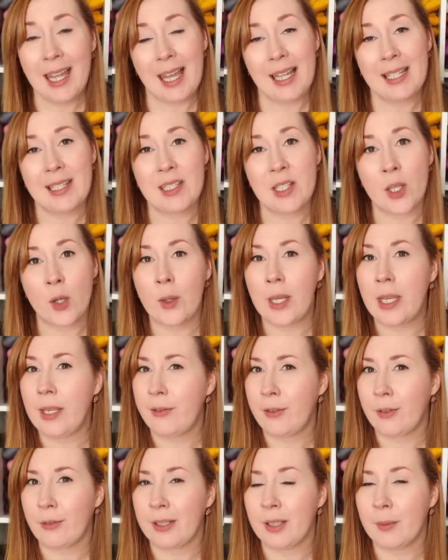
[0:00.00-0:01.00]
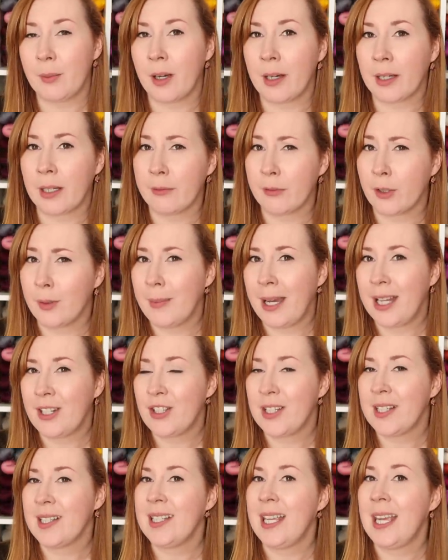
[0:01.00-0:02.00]
And so if you're in the market for a
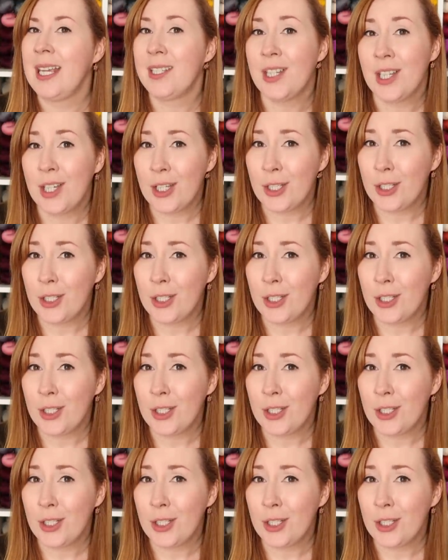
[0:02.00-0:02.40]
matching set,